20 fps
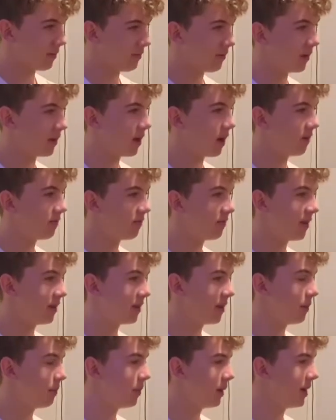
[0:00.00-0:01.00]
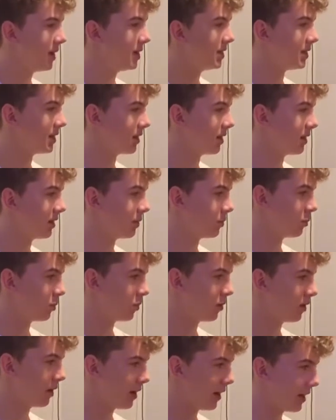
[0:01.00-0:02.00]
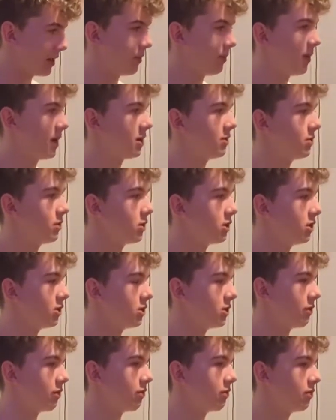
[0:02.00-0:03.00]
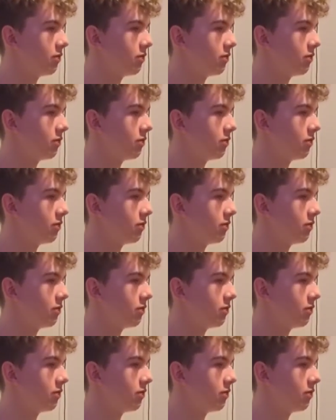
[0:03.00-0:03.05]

think I've found it a bit easier than what Adam has because I've